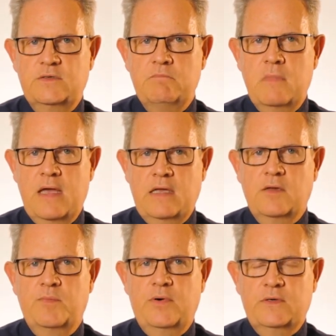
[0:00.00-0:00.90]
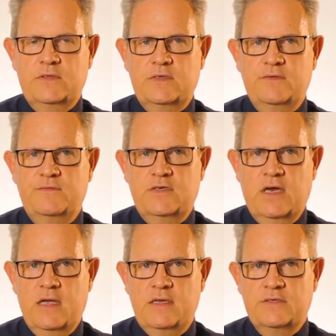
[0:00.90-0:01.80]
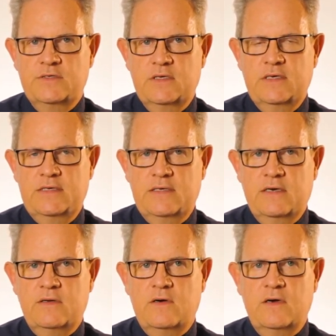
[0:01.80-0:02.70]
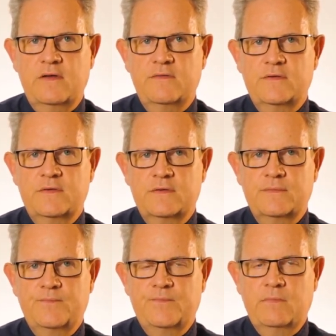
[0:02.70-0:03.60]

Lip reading: to make positive change in our lives.